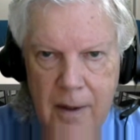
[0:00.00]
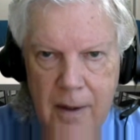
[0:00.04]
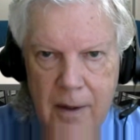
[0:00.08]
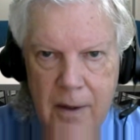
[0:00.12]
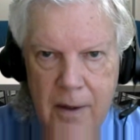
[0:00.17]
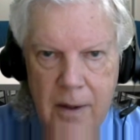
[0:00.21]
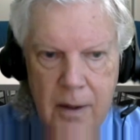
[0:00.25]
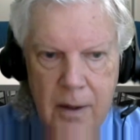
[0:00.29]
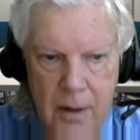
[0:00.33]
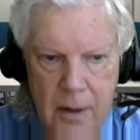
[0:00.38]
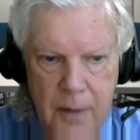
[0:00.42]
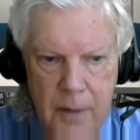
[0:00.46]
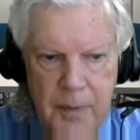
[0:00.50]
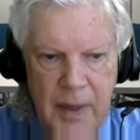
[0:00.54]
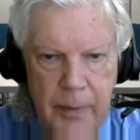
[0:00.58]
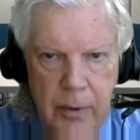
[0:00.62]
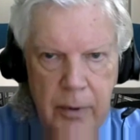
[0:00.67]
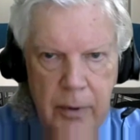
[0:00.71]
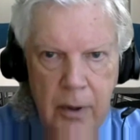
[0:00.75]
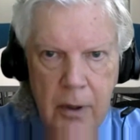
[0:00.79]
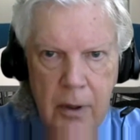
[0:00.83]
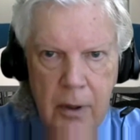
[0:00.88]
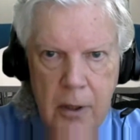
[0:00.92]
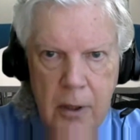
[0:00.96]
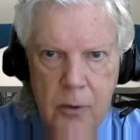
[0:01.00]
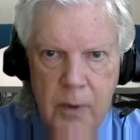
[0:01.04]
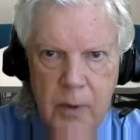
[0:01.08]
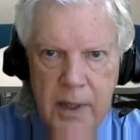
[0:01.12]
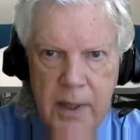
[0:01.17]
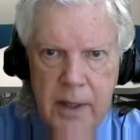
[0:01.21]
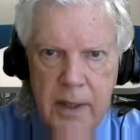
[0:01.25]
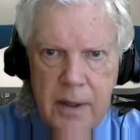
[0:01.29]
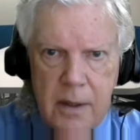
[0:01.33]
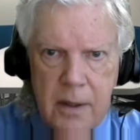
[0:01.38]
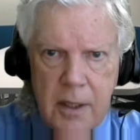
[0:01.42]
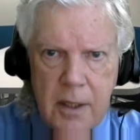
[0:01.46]
the people along the
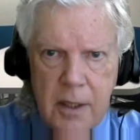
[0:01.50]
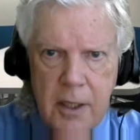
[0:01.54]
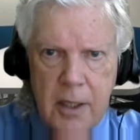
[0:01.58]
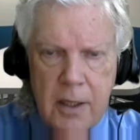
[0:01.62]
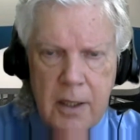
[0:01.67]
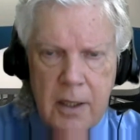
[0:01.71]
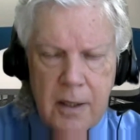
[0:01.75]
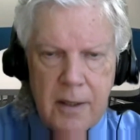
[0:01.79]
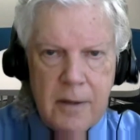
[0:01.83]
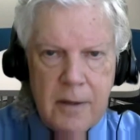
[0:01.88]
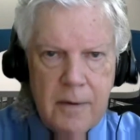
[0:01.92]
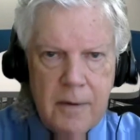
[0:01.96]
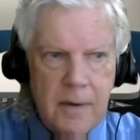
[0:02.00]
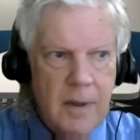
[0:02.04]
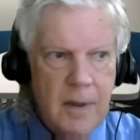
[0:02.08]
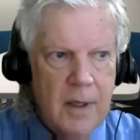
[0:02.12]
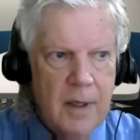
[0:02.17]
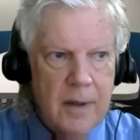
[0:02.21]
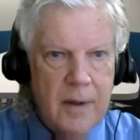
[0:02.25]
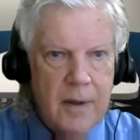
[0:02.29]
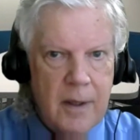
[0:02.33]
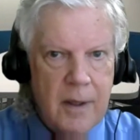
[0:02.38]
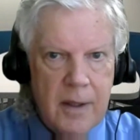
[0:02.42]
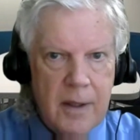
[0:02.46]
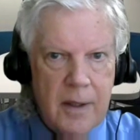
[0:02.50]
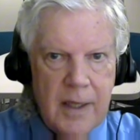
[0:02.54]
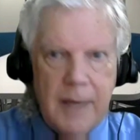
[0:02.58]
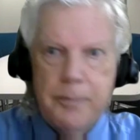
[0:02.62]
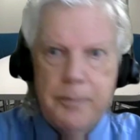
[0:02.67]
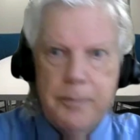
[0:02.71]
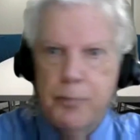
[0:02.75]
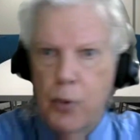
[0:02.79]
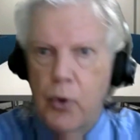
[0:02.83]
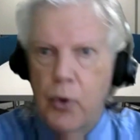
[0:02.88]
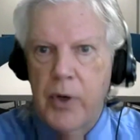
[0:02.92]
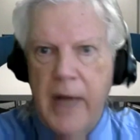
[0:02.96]
way
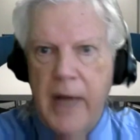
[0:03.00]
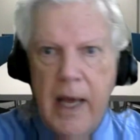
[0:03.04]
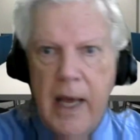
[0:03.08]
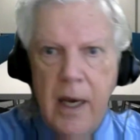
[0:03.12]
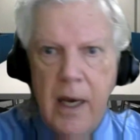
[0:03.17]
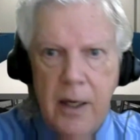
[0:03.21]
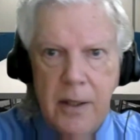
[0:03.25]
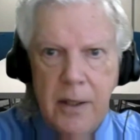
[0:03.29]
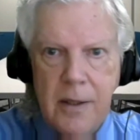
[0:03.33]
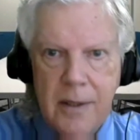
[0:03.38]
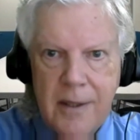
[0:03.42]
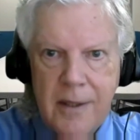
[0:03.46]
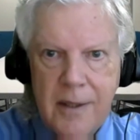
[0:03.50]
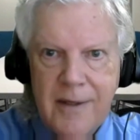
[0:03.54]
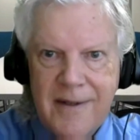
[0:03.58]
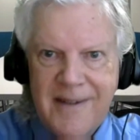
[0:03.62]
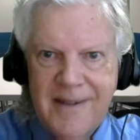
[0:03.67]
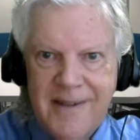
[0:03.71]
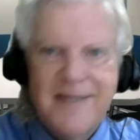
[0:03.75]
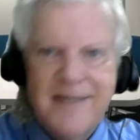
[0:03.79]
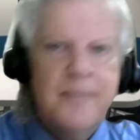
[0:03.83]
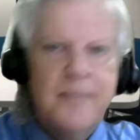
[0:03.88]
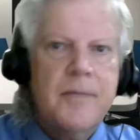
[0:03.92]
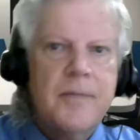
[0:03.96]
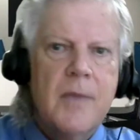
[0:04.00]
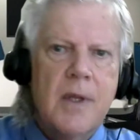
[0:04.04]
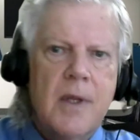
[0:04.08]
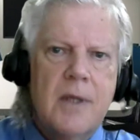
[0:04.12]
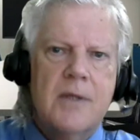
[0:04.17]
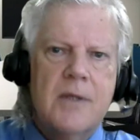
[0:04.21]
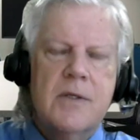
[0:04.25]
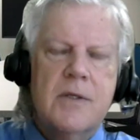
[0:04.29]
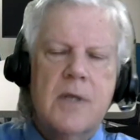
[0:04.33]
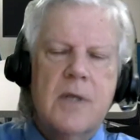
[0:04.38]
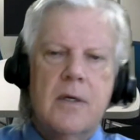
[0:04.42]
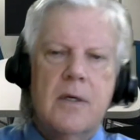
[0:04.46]
get bought out.
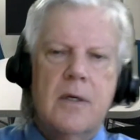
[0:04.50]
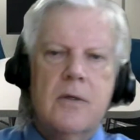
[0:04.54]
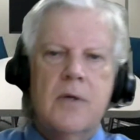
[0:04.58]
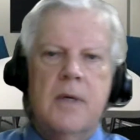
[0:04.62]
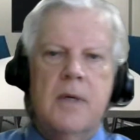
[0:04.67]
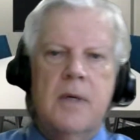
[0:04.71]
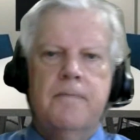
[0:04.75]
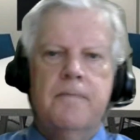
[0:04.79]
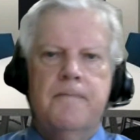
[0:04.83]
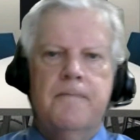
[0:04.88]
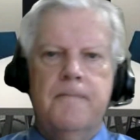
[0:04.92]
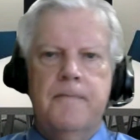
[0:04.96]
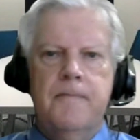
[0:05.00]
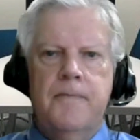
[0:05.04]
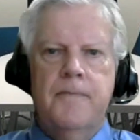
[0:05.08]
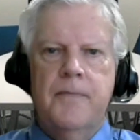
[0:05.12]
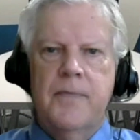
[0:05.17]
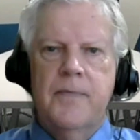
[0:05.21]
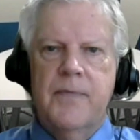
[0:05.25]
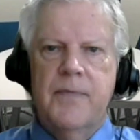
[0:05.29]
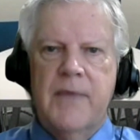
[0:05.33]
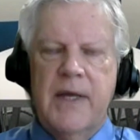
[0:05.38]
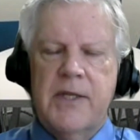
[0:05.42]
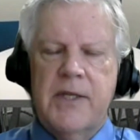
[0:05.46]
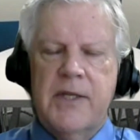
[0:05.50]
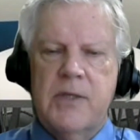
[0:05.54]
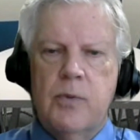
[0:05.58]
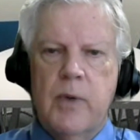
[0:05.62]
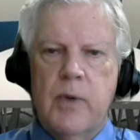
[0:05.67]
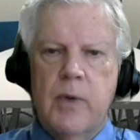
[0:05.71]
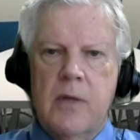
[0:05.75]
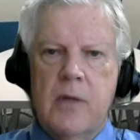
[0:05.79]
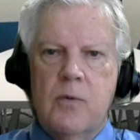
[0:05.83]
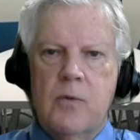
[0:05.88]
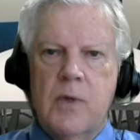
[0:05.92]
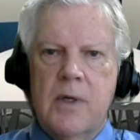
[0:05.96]
So that's
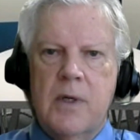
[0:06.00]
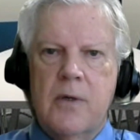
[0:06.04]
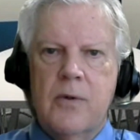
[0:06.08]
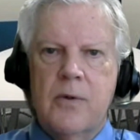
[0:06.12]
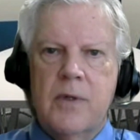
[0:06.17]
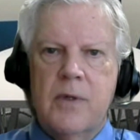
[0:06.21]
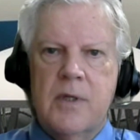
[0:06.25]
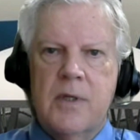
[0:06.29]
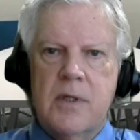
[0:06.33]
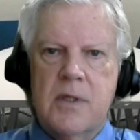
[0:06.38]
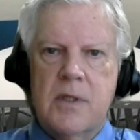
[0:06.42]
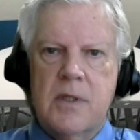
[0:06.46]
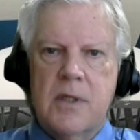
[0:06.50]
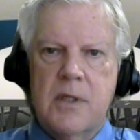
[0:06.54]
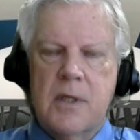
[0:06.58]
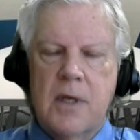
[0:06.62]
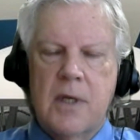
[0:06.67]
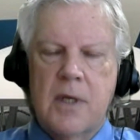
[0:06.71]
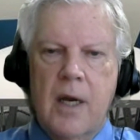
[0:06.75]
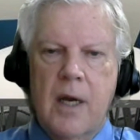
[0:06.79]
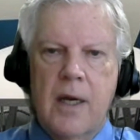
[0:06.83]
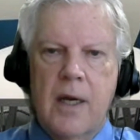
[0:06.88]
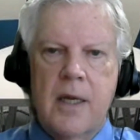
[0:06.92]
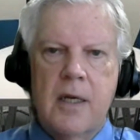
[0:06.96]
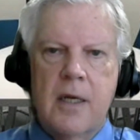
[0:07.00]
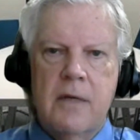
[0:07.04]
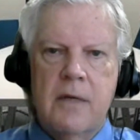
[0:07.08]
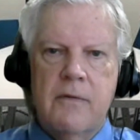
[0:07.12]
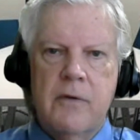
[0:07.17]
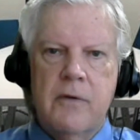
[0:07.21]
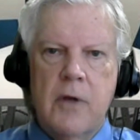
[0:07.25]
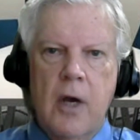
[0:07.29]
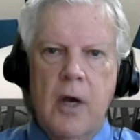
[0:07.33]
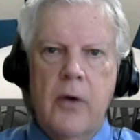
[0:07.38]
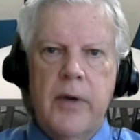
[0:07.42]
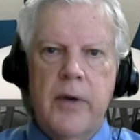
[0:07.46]
where the world is kind of
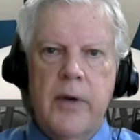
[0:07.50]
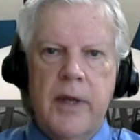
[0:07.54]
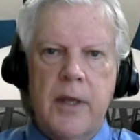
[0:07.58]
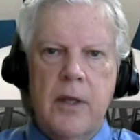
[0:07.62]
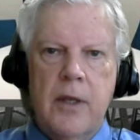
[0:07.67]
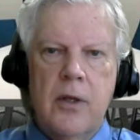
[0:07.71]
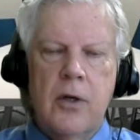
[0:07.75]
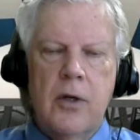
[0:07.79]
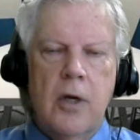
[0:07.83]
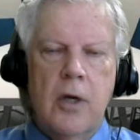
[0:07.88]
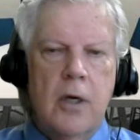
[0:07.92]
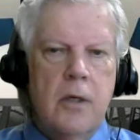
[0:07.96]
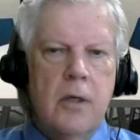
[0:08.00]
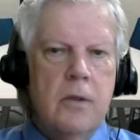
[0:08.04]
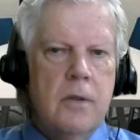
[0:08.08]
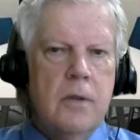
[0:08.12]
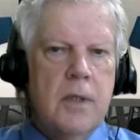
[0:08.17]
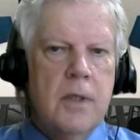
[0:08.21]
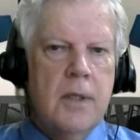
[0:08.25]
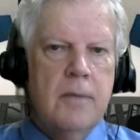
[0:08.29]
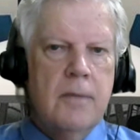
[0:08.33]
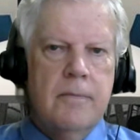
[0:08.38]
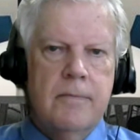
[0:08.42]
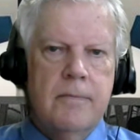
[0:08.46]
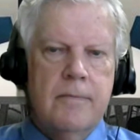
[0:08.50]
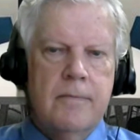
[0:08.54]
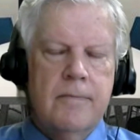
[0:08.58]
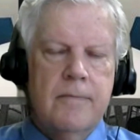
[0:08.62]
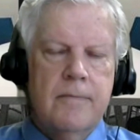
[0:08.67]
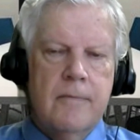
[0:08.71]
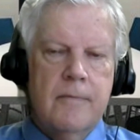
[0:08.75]
going, you know.